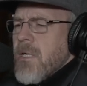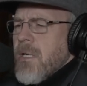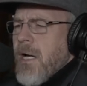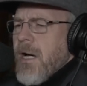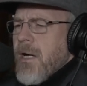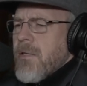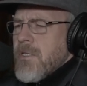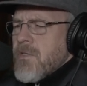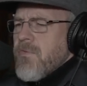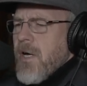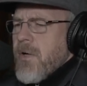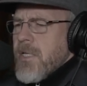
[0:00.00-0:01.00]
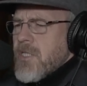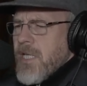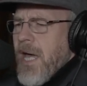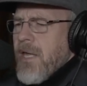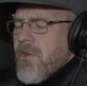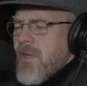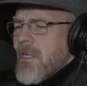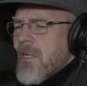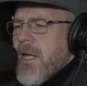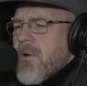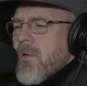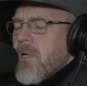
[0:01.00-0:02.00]
very sad thing that
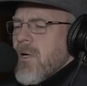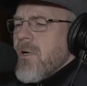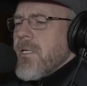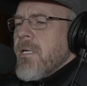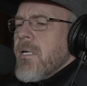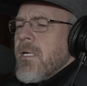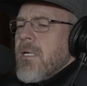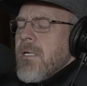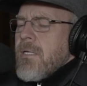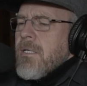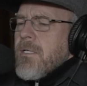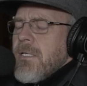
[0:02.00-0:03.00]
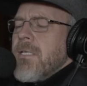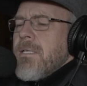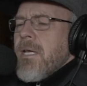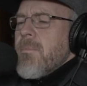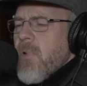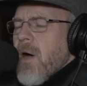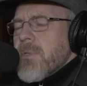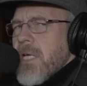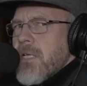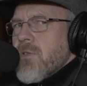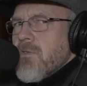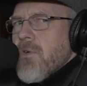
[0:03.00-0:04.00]
had occurred? And Bob's
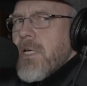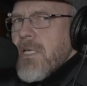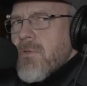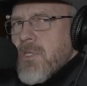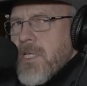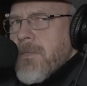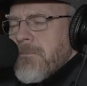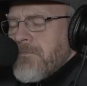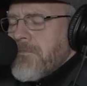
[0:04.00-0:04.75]
answer is very interesting.